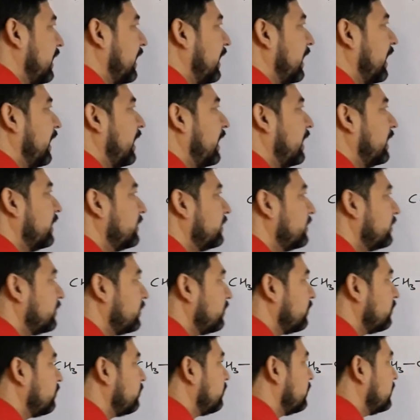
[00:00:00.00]
and
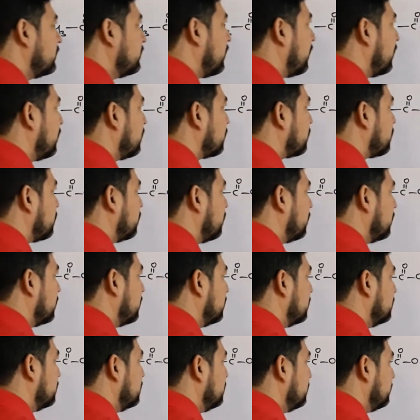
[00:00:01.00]
one
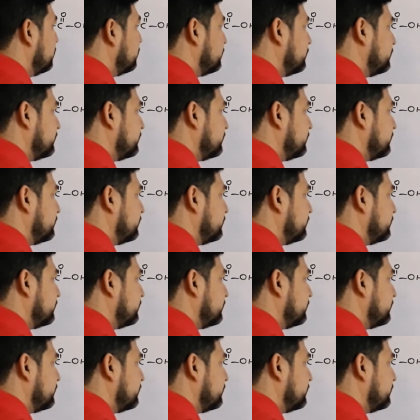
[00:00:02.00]
alcohol,